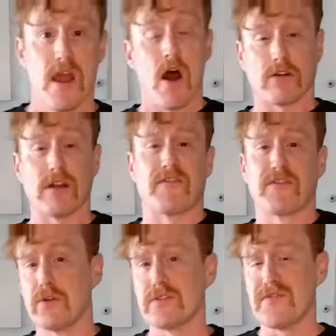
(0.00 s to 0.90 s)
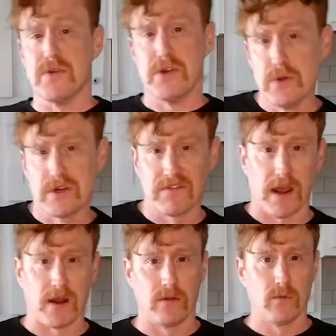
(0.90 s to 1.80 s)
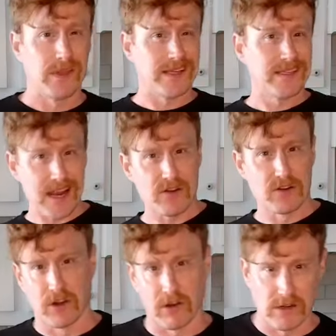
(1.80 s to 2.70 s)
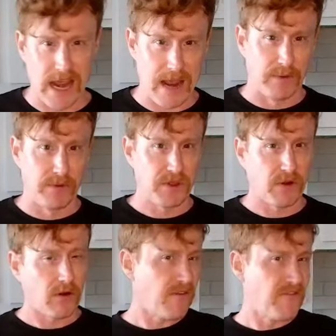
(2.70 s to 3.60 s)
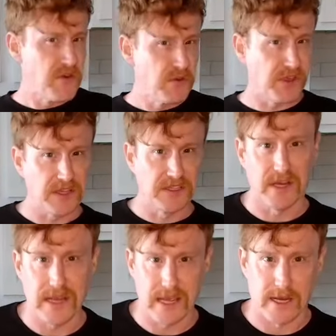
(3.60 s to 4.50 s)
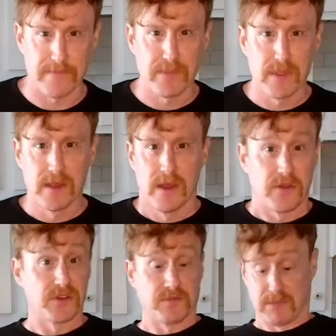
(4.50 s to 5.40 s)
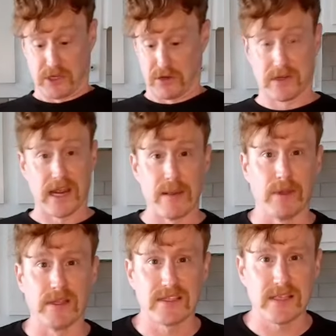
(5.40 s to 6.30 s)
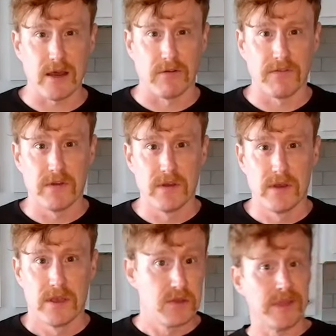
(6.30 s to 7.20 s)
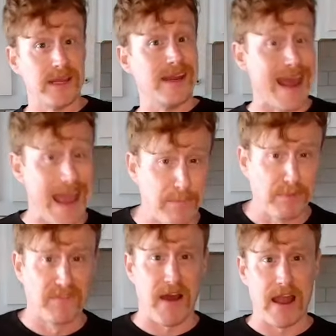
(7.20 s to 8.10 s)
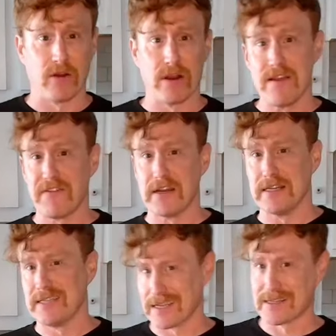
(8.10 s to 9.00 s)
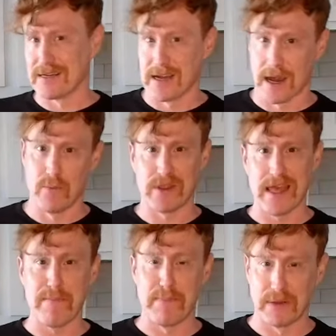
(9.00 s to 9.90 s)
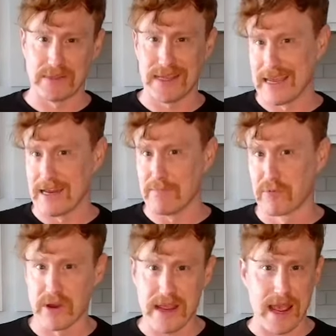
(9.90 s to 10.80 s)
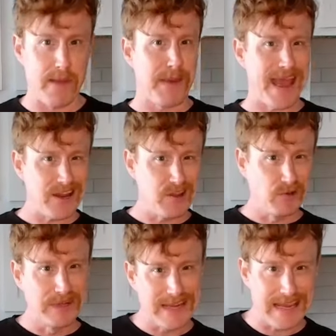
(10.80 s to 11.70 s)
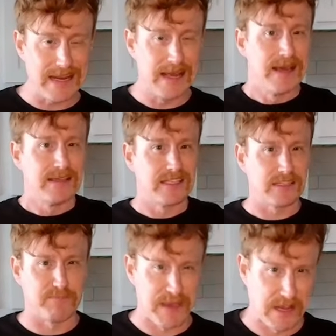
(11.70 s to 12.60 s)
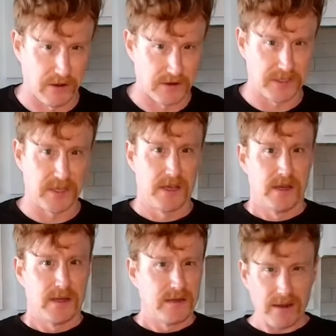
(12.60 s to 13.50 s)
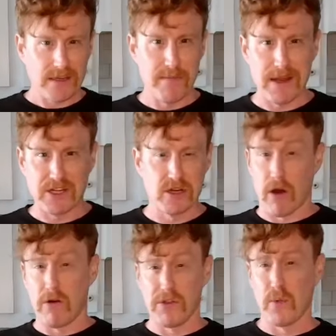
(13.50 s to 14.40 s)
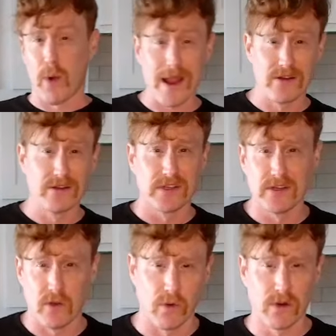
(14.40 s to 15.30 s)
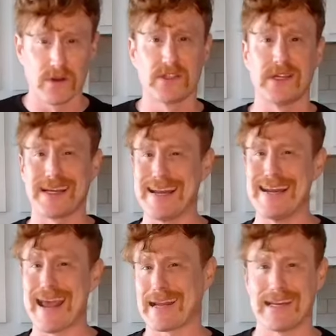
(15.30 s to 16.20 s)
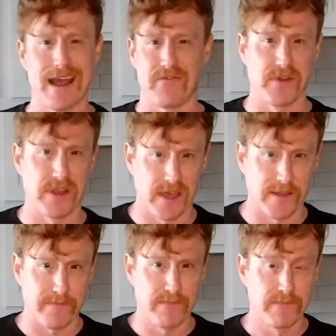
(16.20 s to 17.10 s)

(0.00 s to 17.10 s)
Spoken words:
All right, for those of you new to vinyl, with a standard turntable, there are a few things you need. There's the turntable itself. You'll need an amplifier if it doesn't come with a built-in preamp, and you'll need speakers, not to mention all the wires and cords to connect everything.